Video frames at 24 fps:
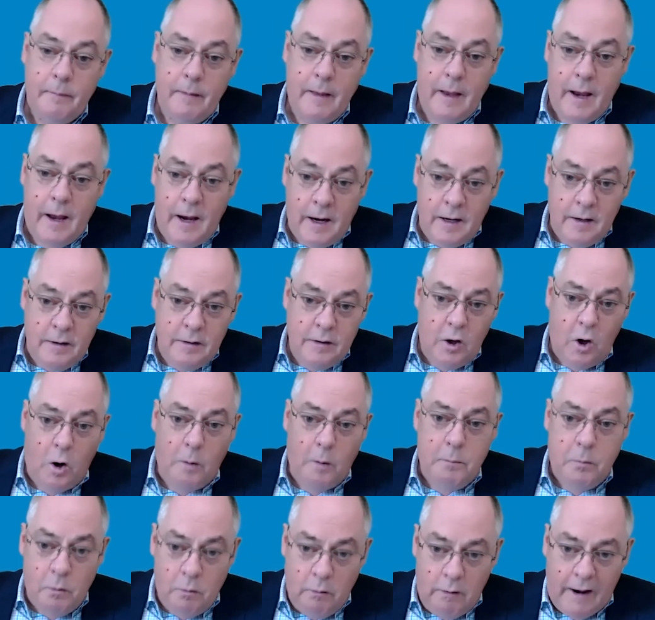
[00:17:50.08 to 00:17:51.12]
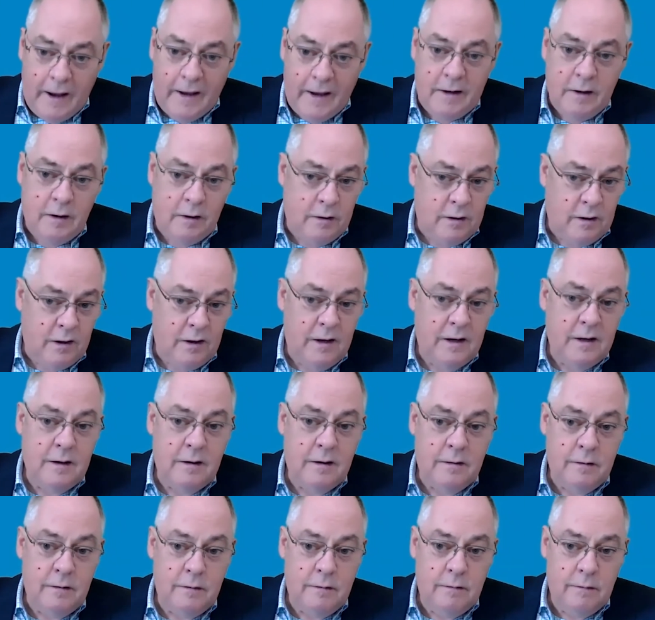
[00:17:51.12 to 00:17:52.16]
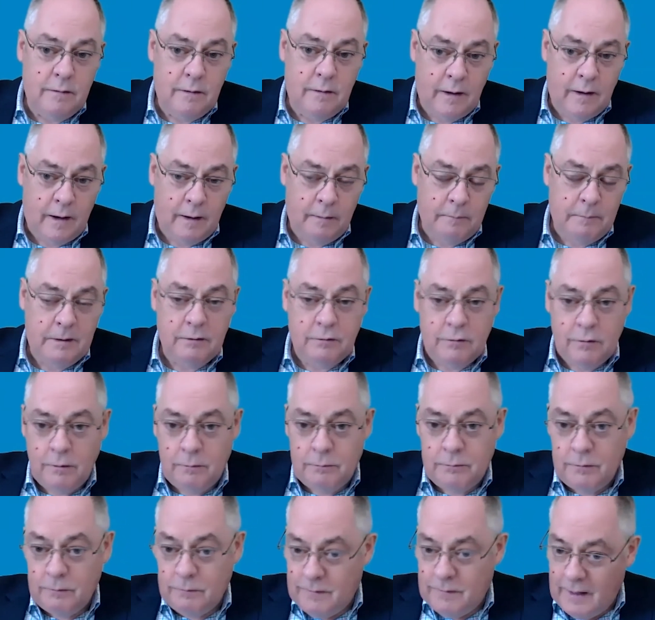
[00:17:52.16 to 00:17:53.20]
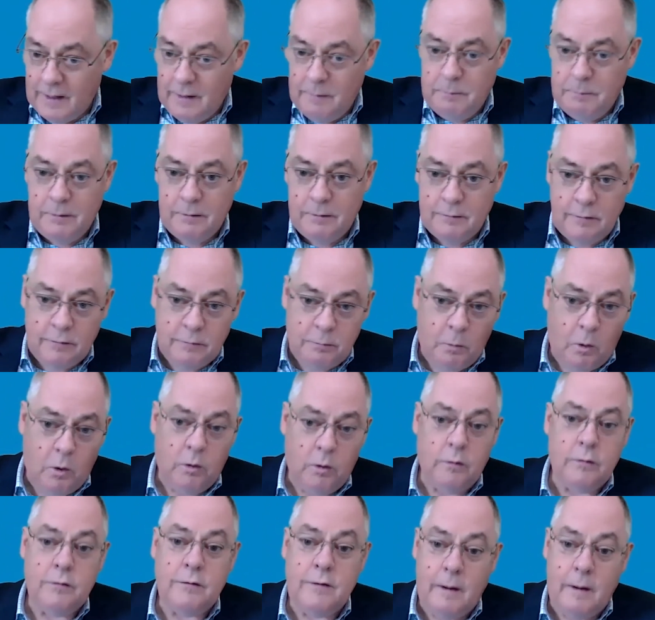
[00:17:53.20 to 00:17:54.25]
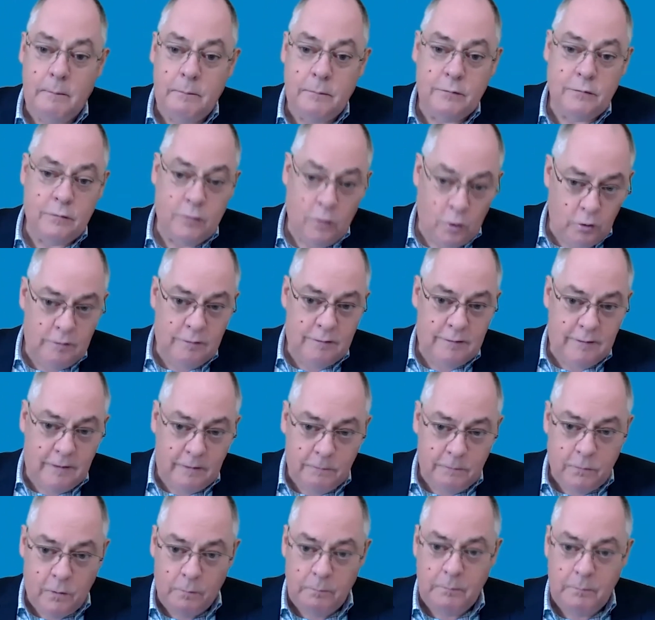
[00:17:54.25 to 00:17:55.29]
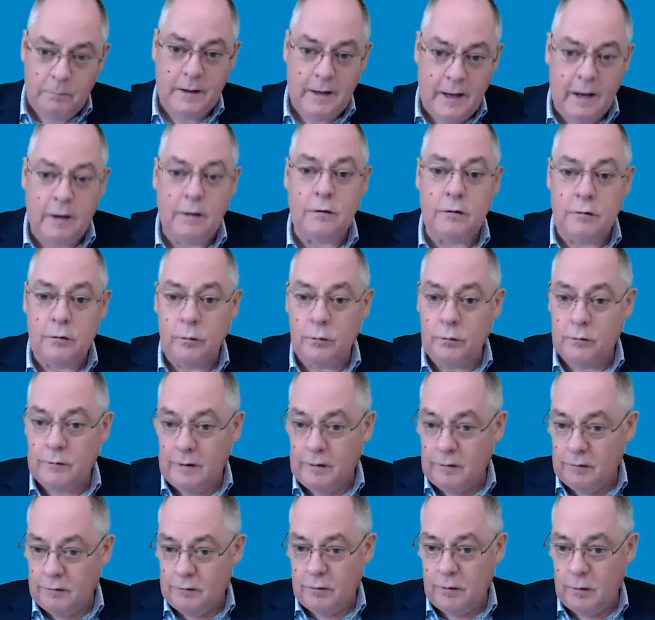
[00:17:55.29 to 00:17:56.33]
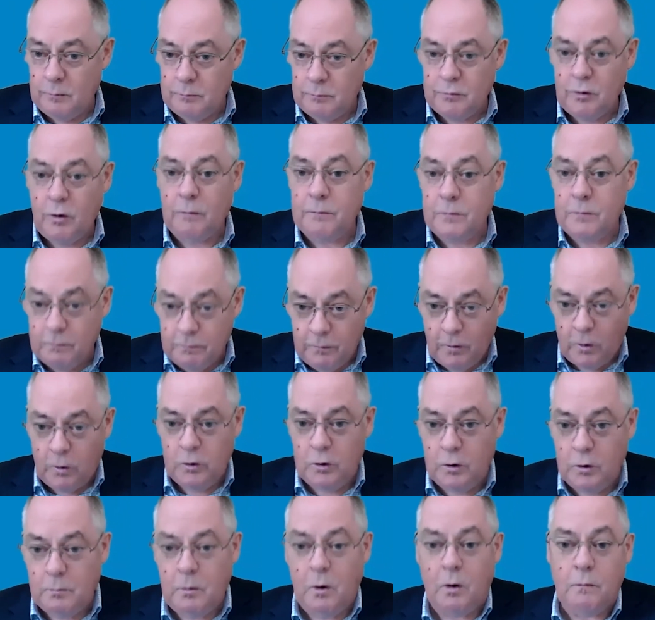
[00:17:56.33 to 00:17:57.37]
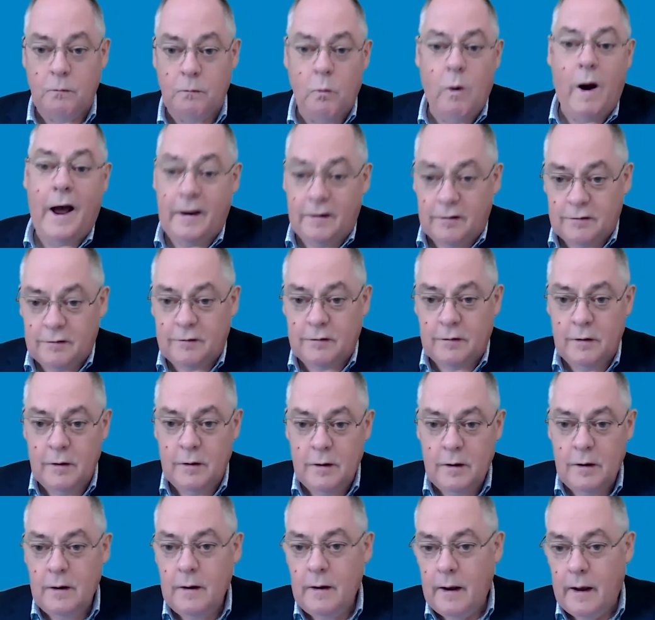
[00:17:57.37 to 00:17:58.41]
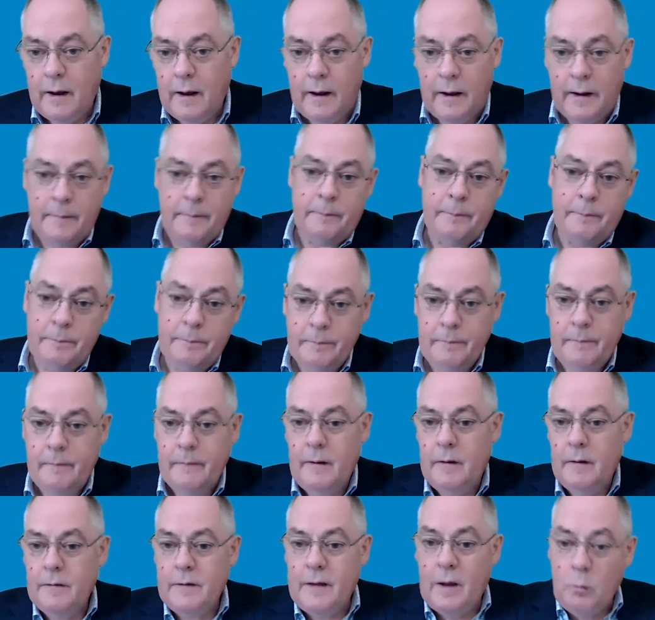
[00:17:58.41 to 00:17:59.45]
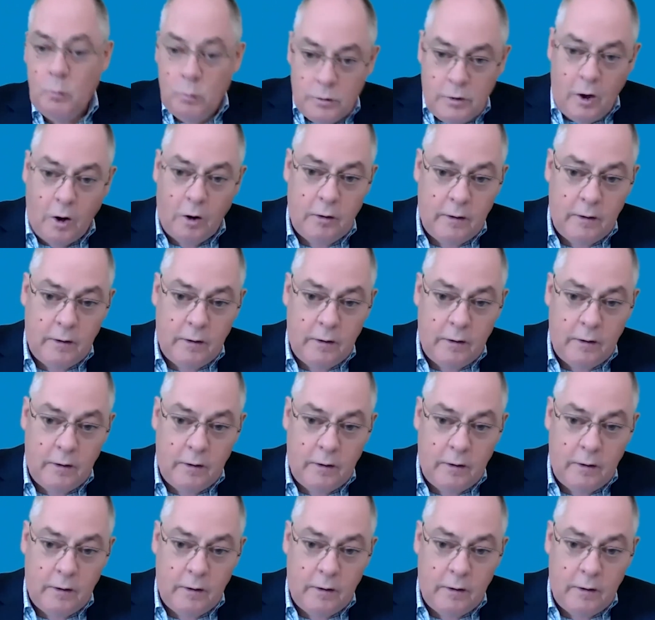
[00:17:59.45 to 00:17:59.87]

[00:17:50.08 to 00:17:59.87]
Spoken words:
and the operator needed, in terms of their business model, some certainty from the councils in terms of the volume of waste that would go to